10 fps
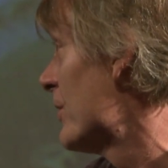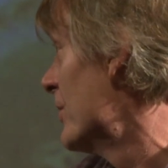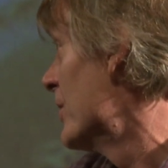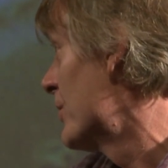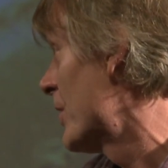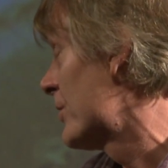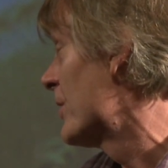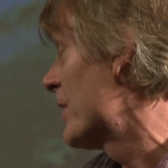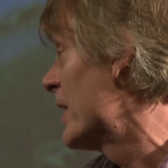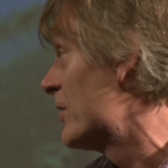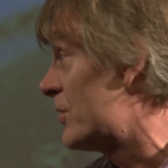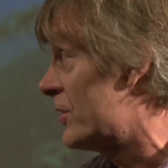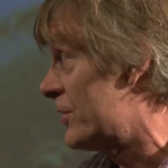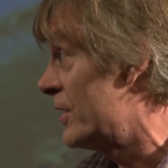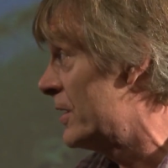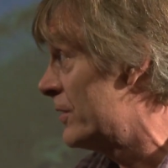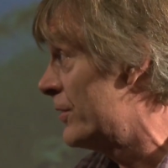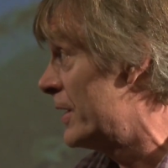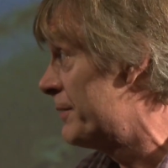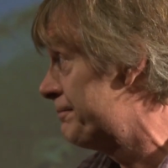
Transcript: destruction of that Hitchcock style, really.